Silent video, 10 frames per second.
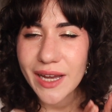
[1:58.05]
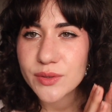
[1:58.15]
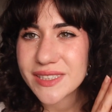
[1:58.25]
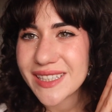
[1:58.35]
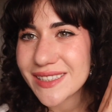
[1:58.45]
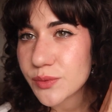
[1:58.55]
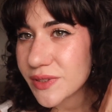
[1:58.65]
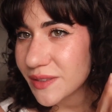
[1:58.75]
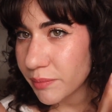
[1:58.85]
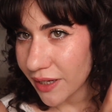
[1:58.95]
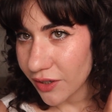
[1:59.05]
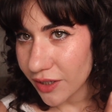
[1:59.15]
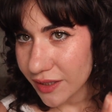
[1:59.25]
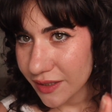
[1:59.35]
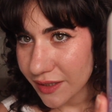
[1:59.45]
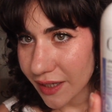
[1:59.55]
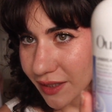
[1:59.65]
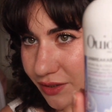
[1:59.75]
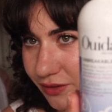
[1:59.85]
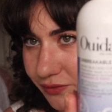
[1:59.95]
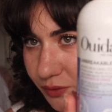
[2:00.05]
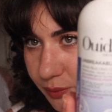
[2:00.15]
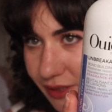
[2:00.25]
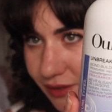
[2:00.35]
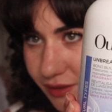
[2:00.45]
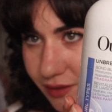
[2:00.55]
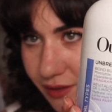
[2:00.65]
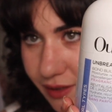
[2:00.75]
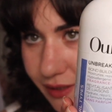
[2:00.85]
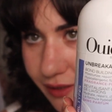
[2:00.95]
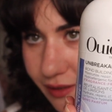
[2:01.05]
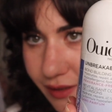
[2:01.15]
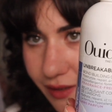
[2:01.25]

I would say this one is better. I love the Ouidad line.